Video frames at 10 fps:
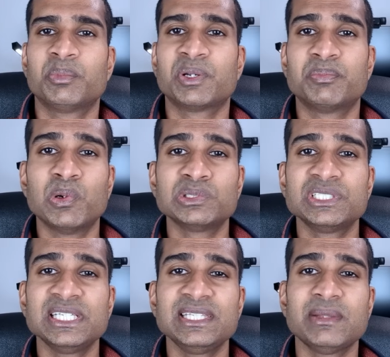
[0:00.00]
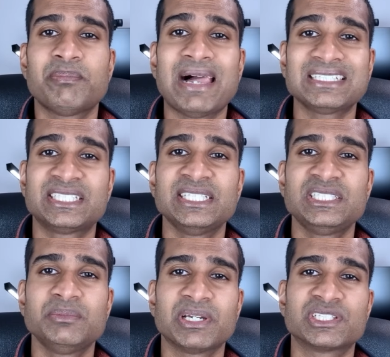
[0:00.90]
But importantly, they
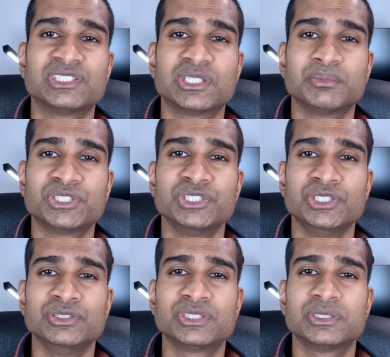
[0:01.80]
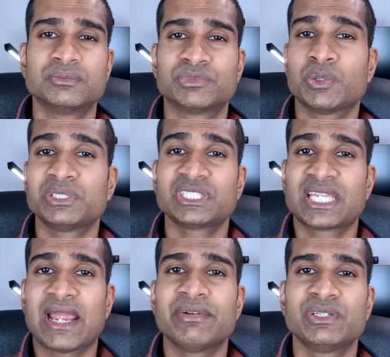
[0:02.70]
backdated my consumption use, so I just
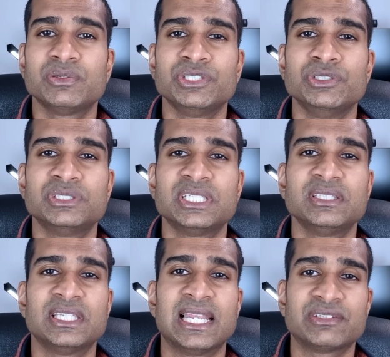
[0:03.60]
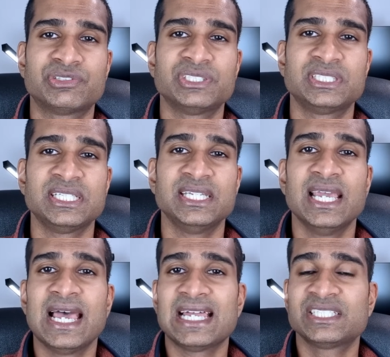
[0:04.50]
carried on using the electricity
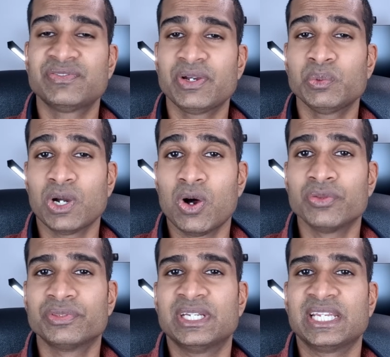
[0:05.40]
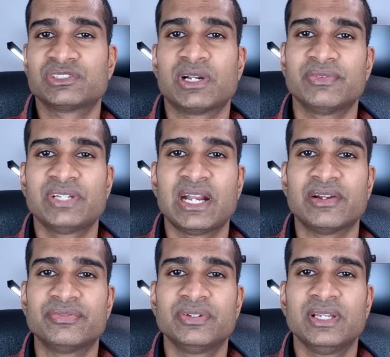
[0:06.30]
as if I were on the EXTRA
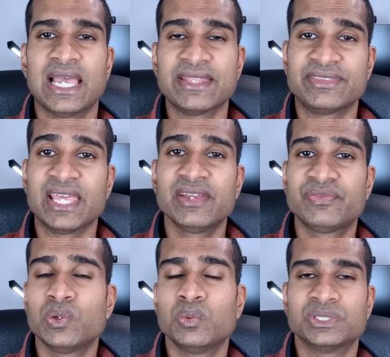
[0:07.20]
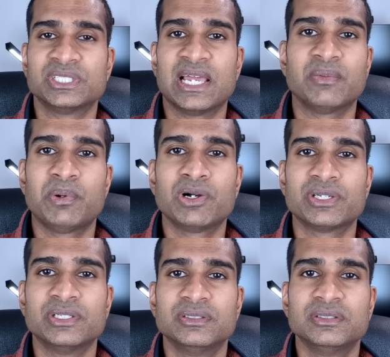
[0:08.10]
tariff, and therefore wasn't out of
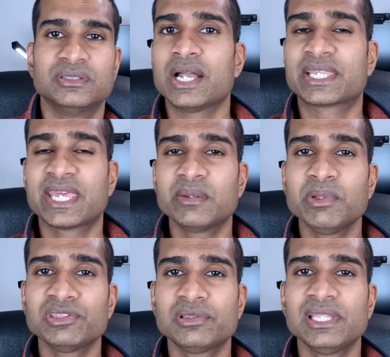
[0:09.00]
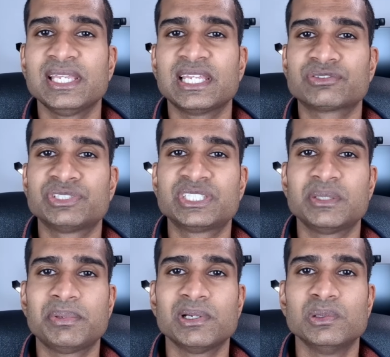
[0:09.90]
pocket. I get a monthly
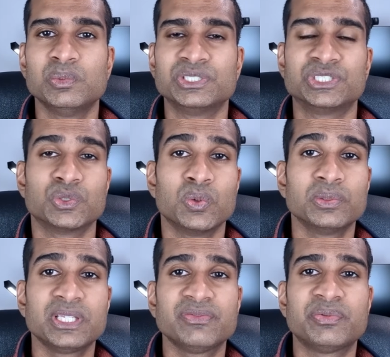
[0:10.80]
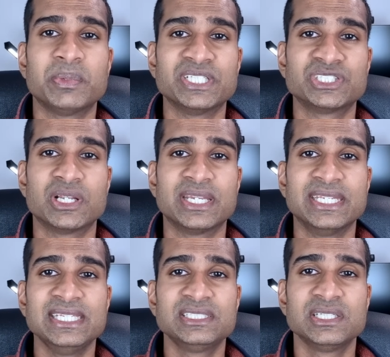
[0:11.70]
electricity bill, which is all the information I
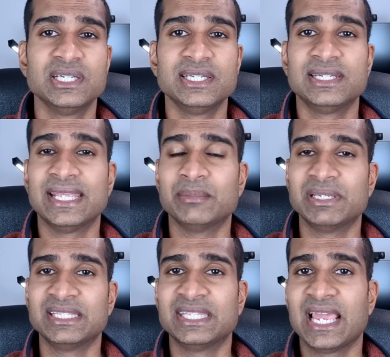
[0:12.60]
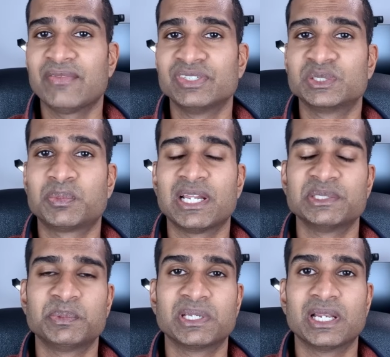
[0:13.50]
need, namely the average
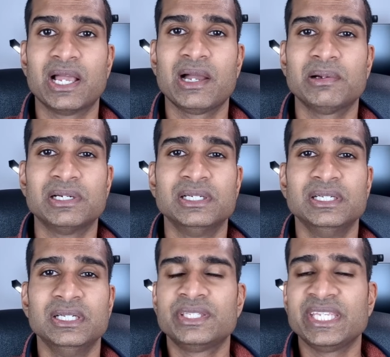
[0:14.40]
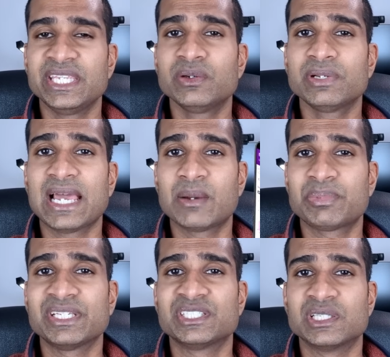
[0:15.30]
price per kilowatt hour. The E.ON
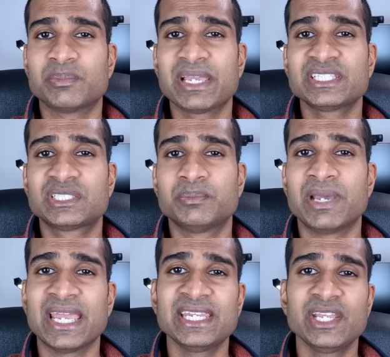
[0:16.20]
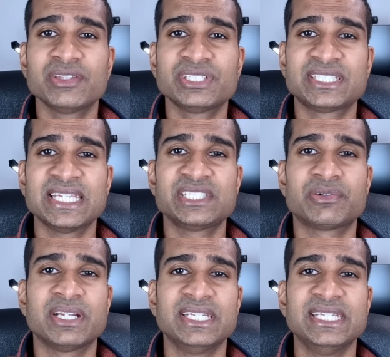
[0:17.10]
app isn't the best, but any other
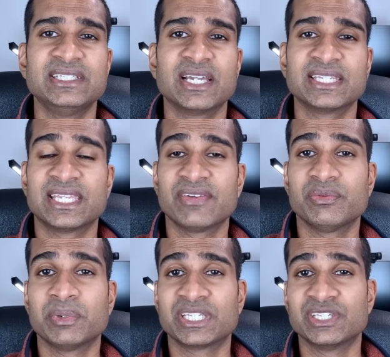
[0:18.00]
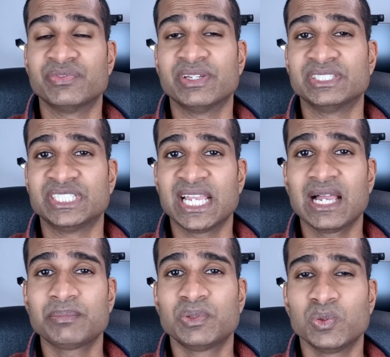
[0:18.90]
data I need I can get from my Give Energy
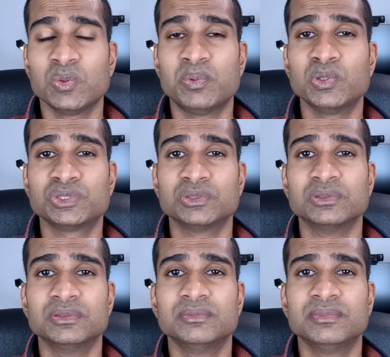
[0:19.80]
app or portal.